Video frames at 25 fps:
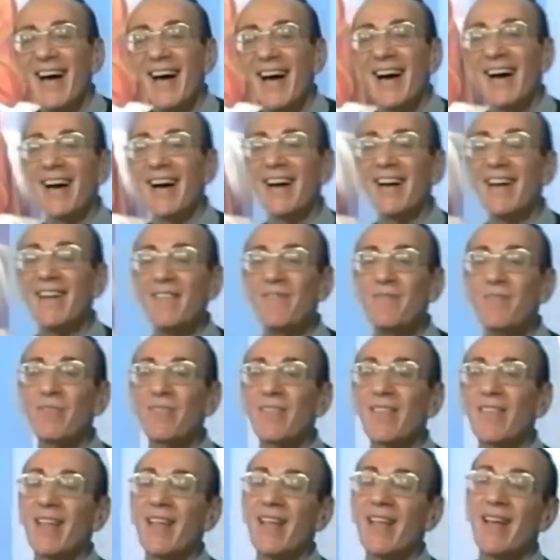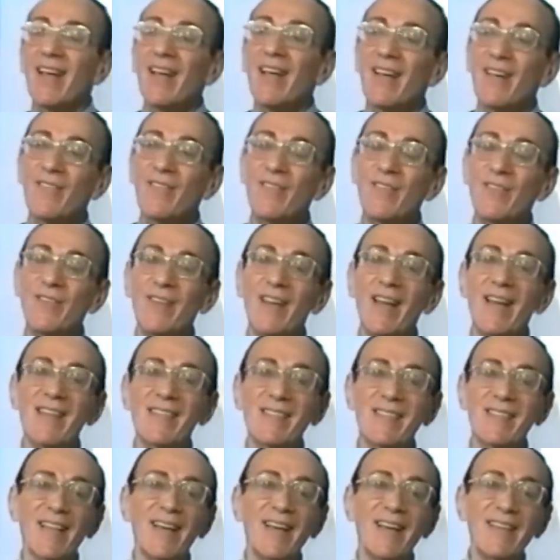And um, a few
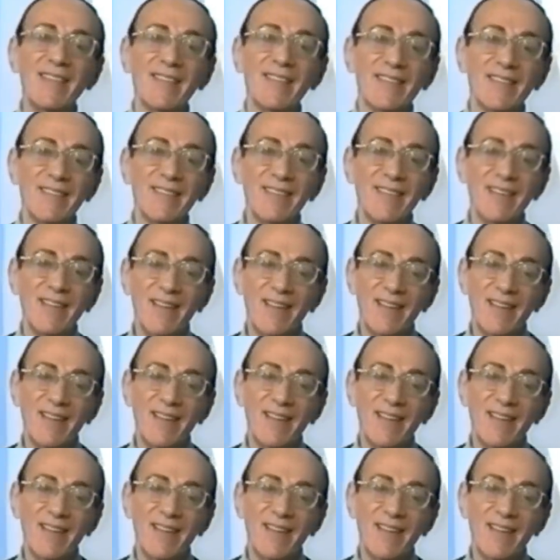days later,